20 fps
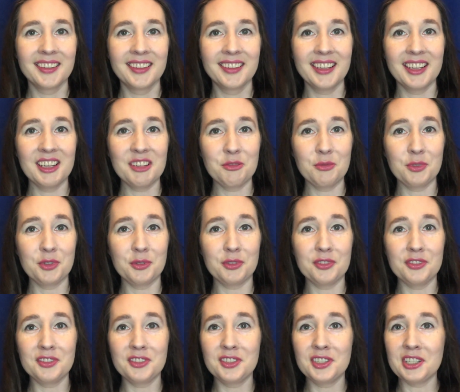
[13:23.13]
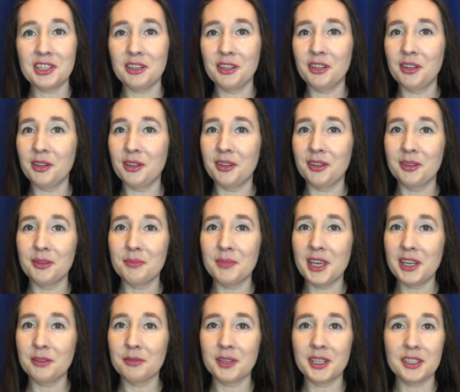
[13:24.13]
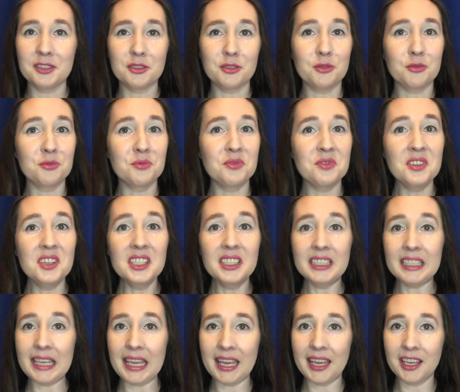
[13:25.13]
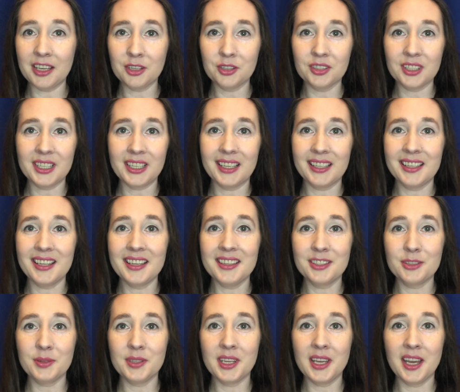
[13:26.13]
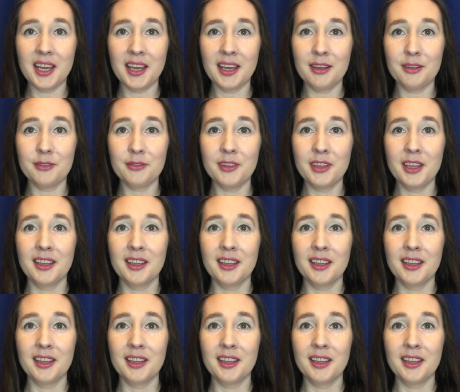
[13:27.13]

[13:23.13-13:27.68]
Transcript: it will still make Randall really angry and he's going to have